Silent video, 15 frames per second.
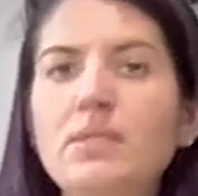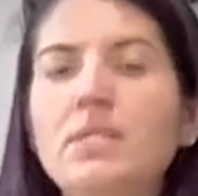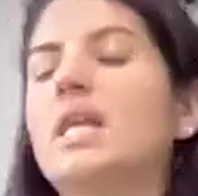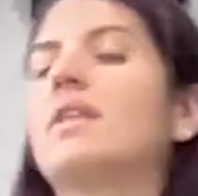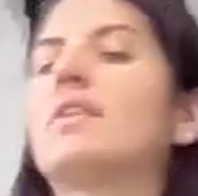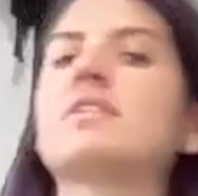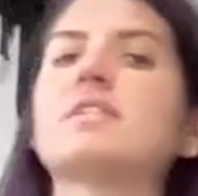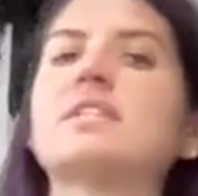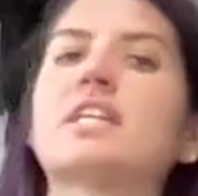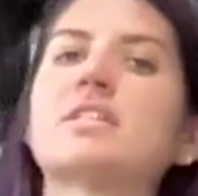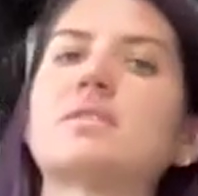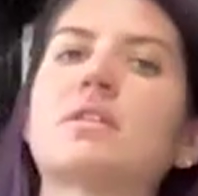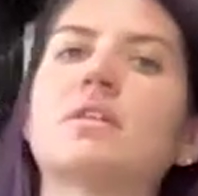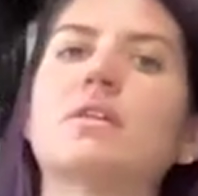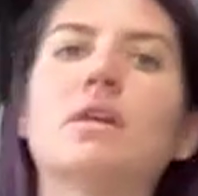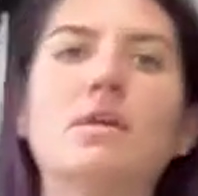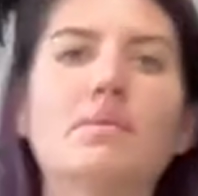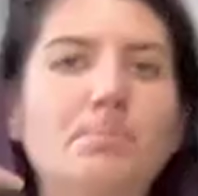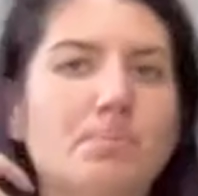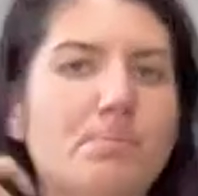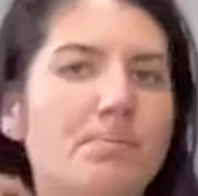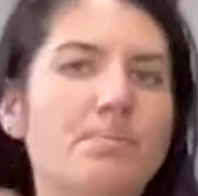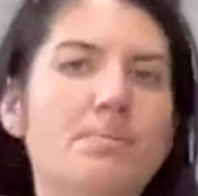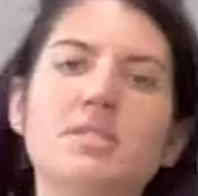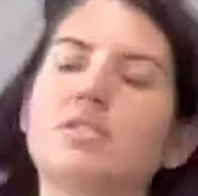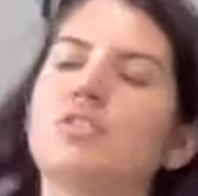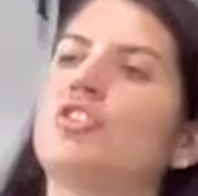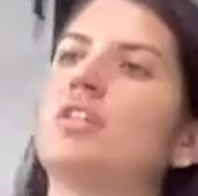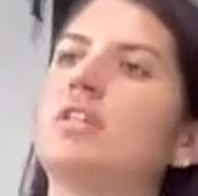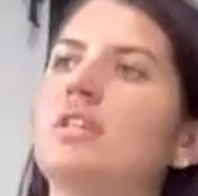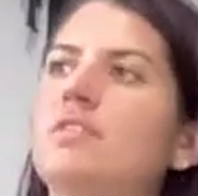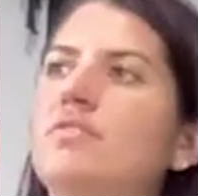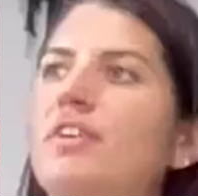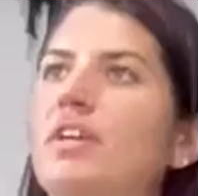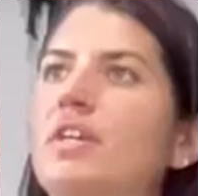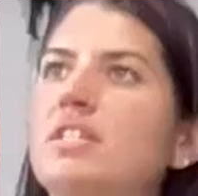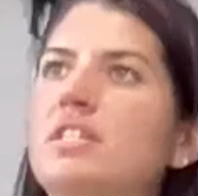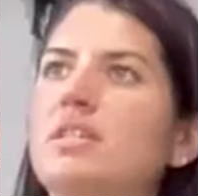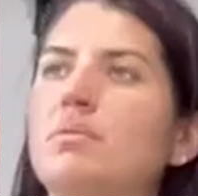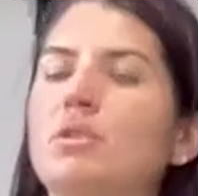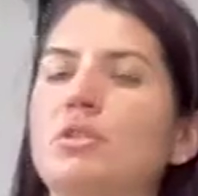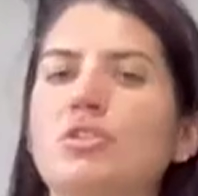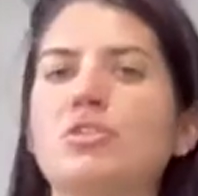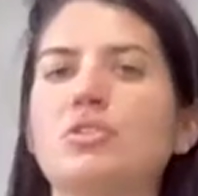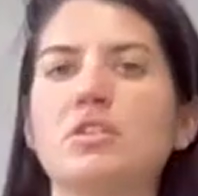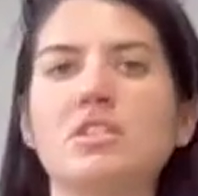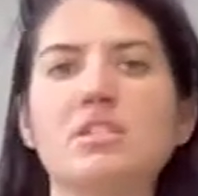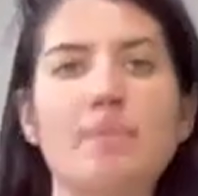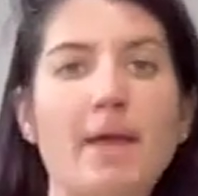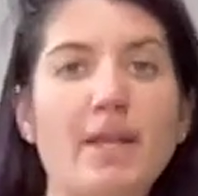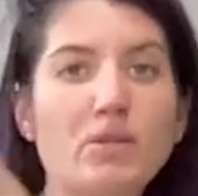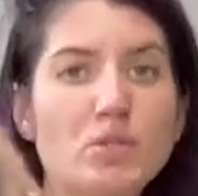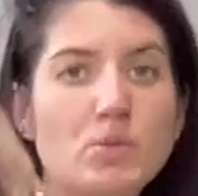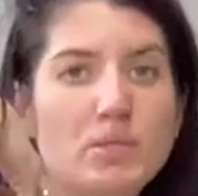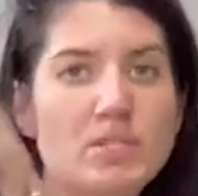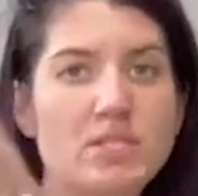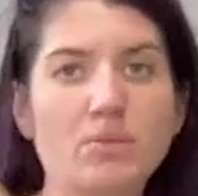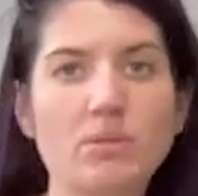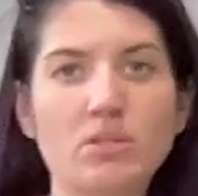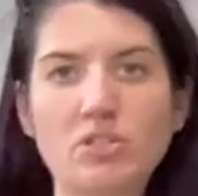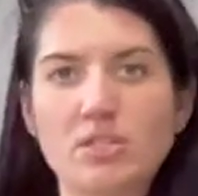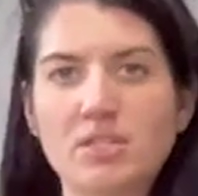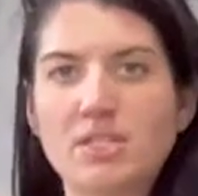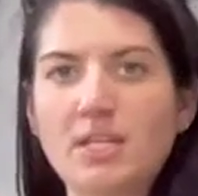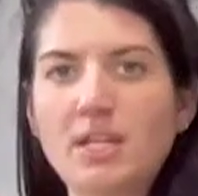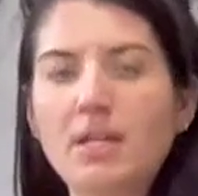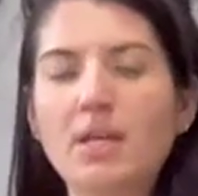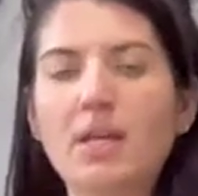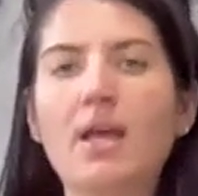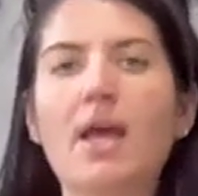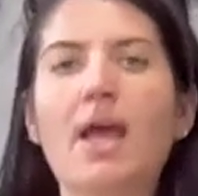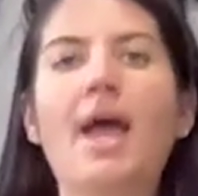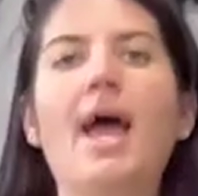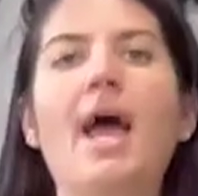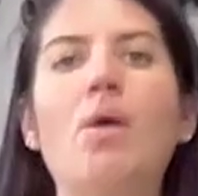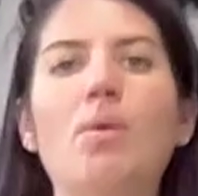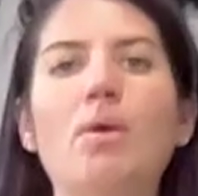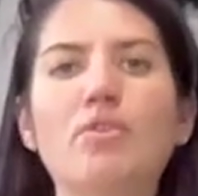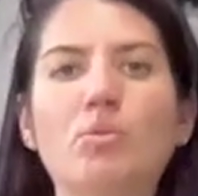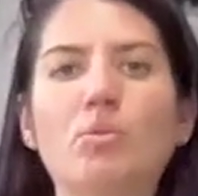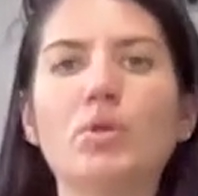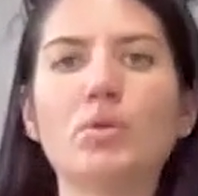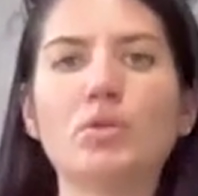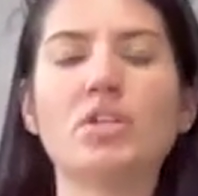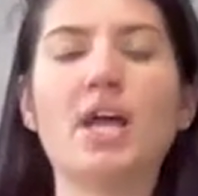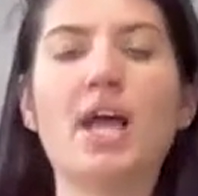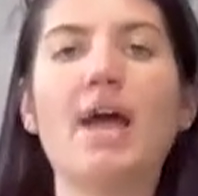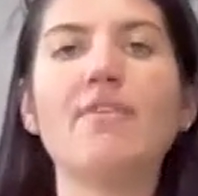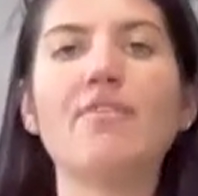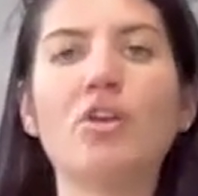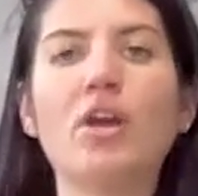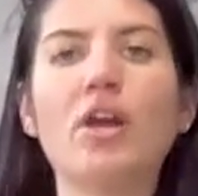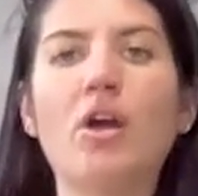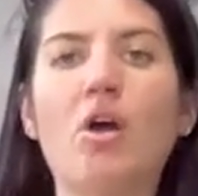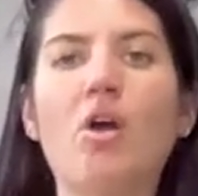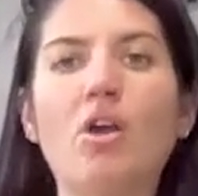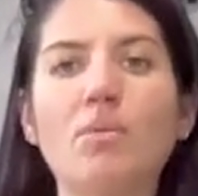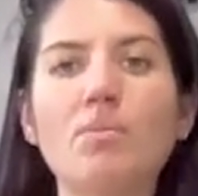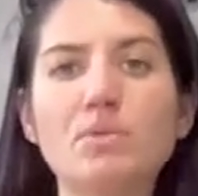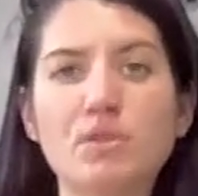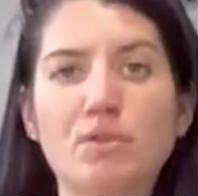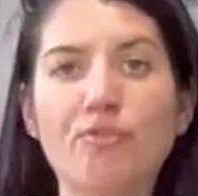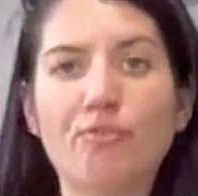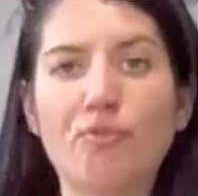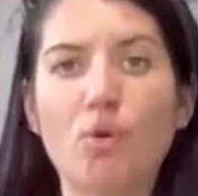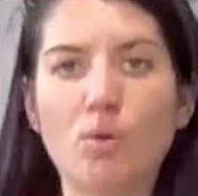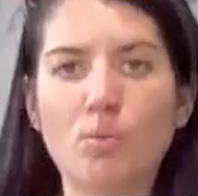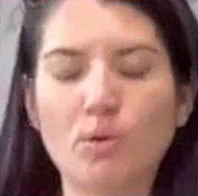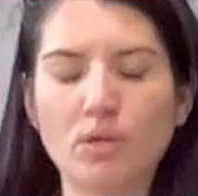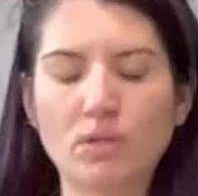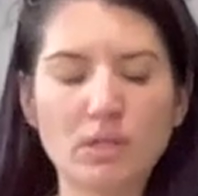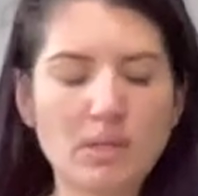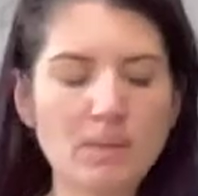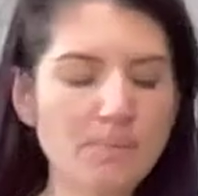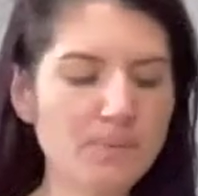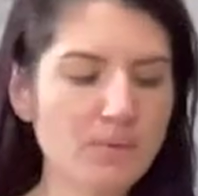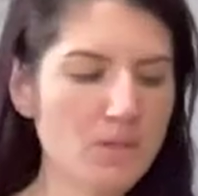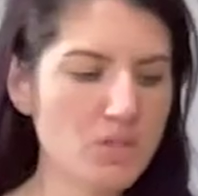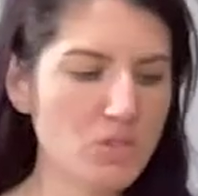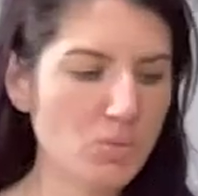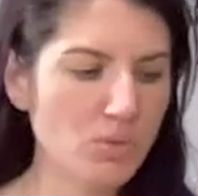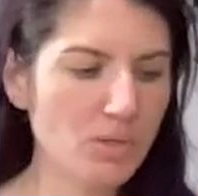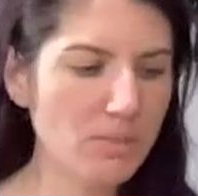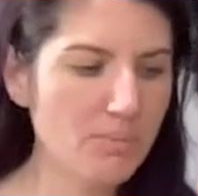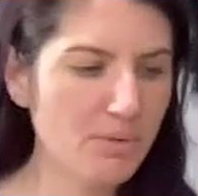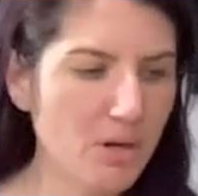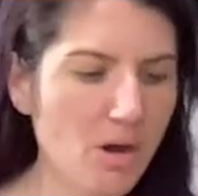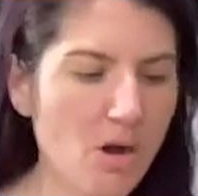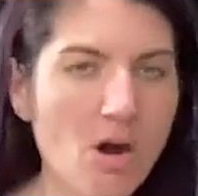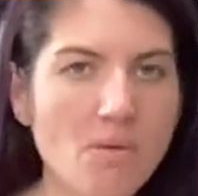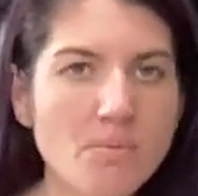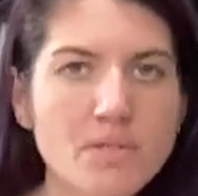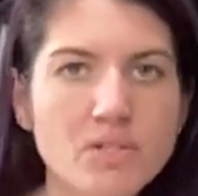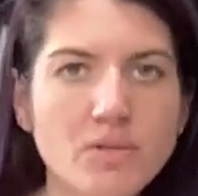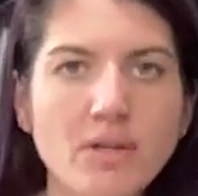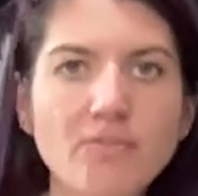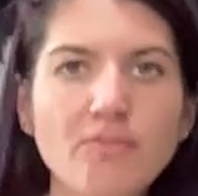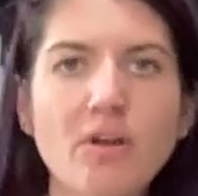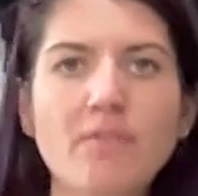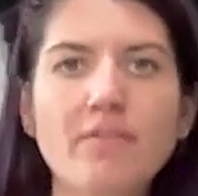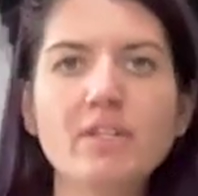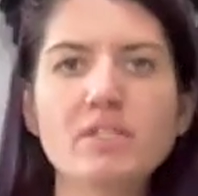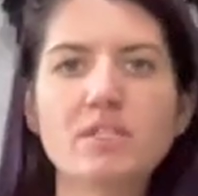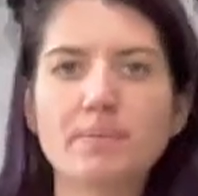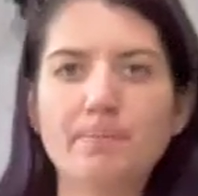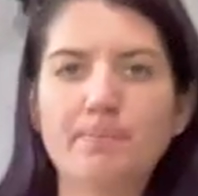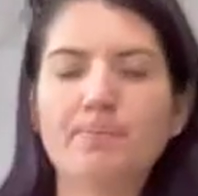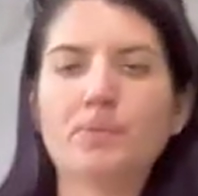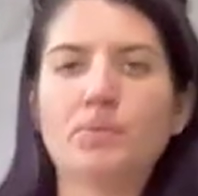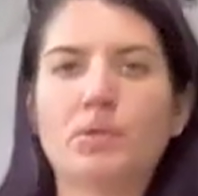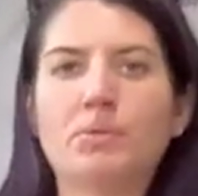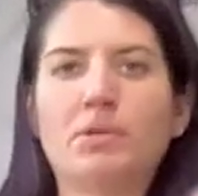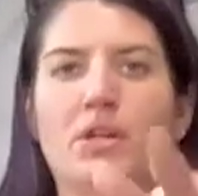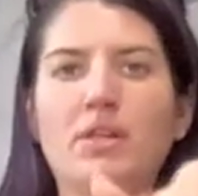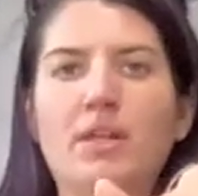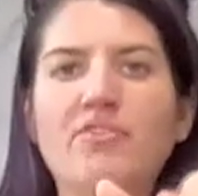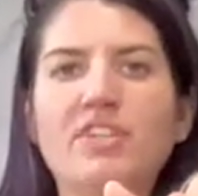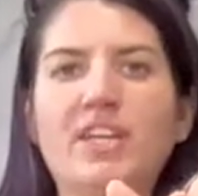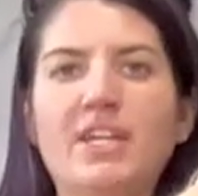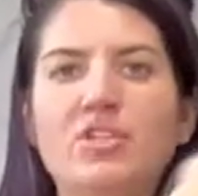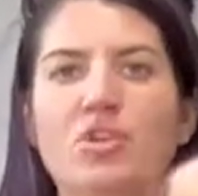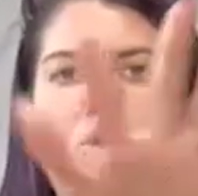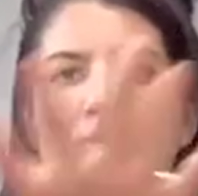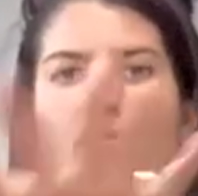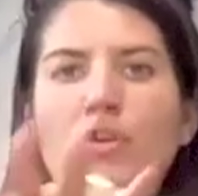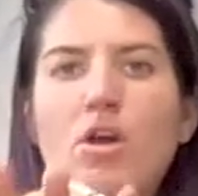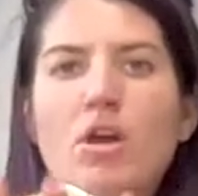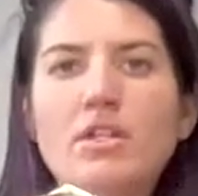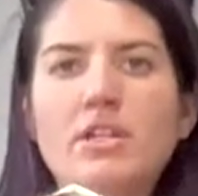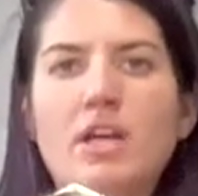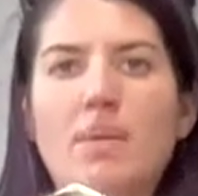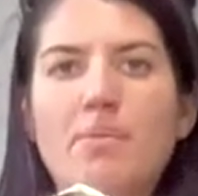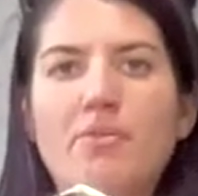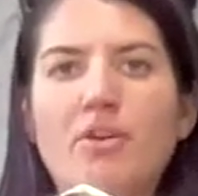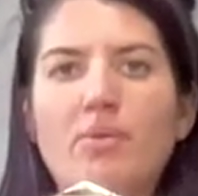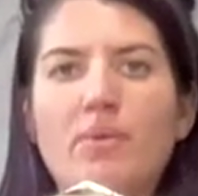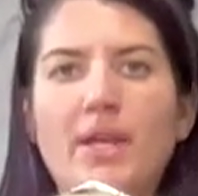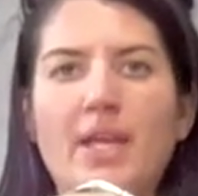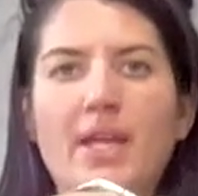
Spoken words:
Now this next position is very similar to the spinal twist that we just did. However, we're going to have our arms forward. So we're going to put our arms straight in front of us. We're going to put our left hand over our top of our right